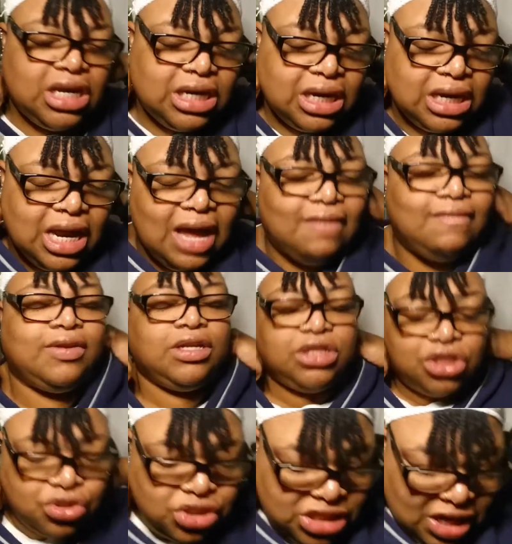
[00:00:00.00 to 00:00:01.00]
And then Heavenly
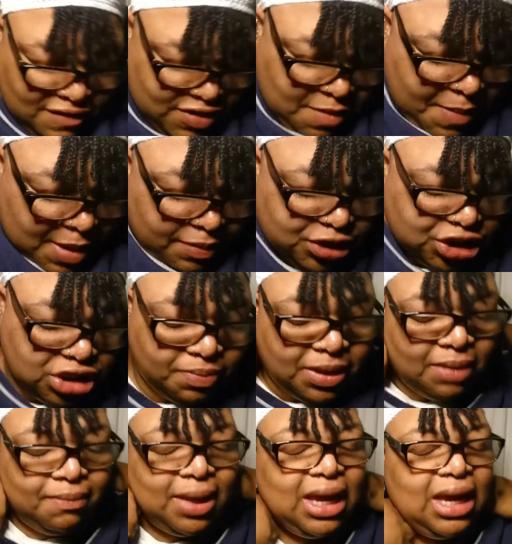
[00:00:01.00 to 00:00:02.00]
do stuff to people, she
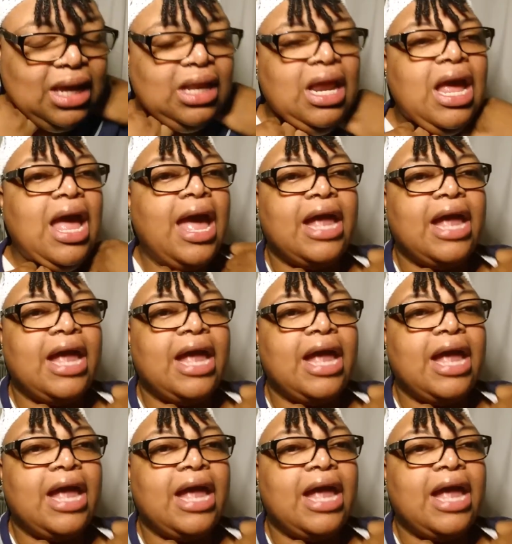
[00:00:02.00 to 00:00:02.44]
be mean,